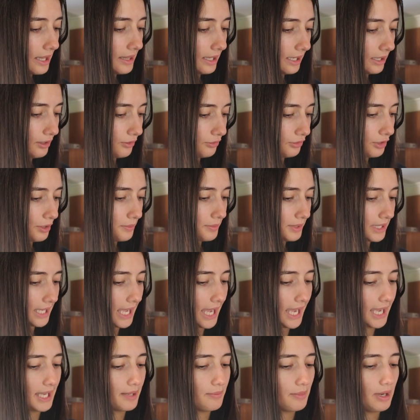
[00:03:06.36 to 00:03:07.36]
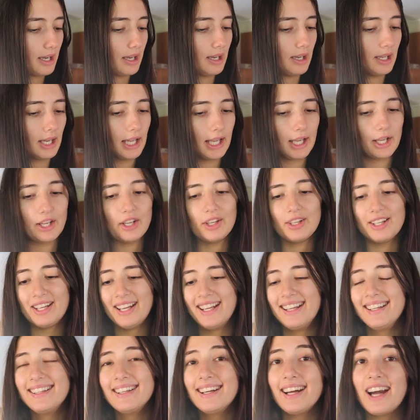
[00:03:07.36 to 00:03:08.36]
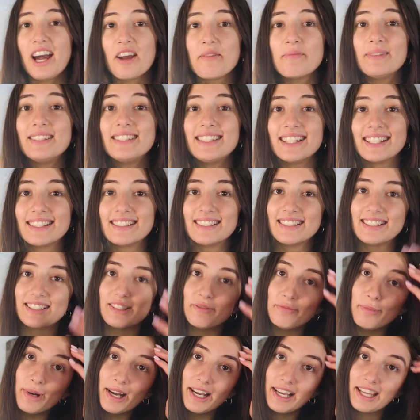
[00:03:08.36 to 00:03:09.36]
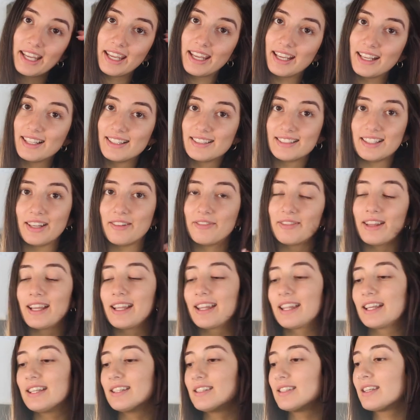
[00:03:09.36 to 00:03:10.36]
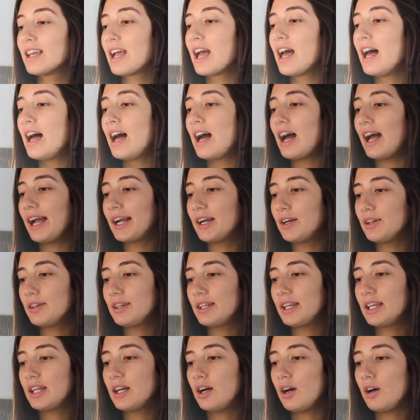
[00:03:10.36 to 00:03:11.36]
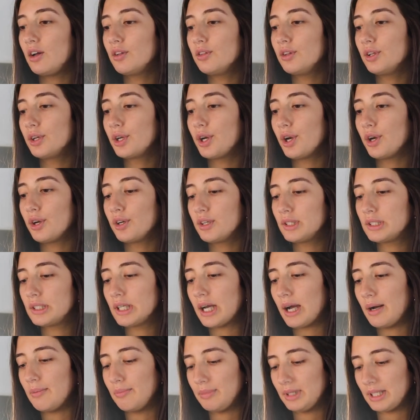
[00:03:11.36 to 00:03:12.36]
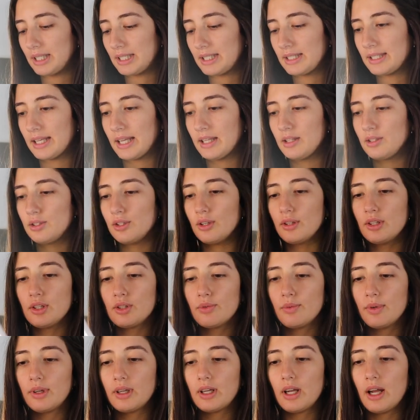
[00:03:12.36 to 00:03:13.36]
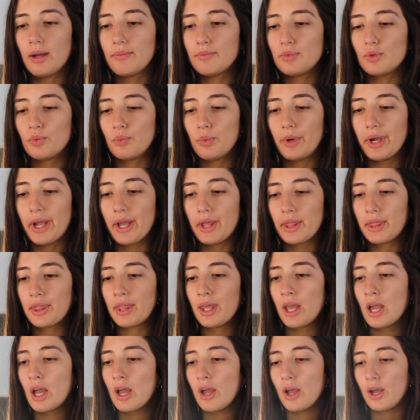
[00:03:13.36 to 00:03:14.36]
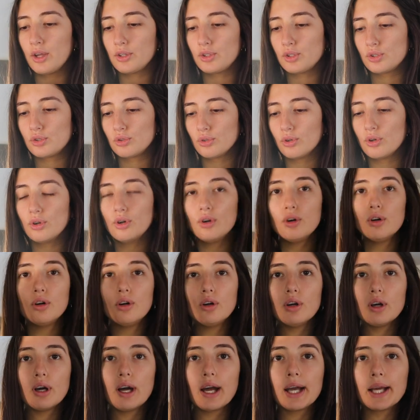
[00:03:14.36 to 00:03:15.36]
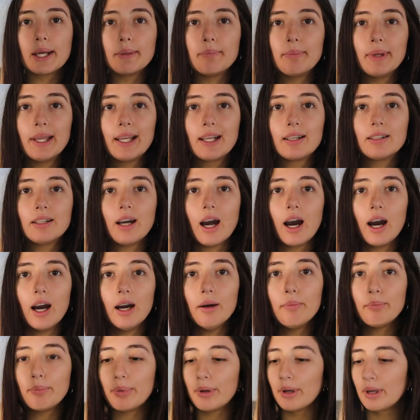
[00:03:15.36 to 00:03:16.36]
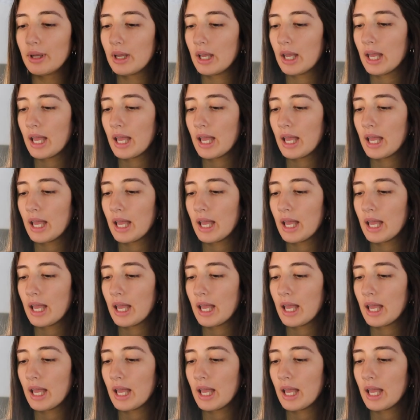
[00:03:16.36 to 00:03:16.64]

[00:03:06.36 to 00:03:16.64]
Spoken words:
Then from Kmart, I'm addicted to buying stuff like this. I got the on-the-go tumbler set. So this one comes with a straw, a big cup,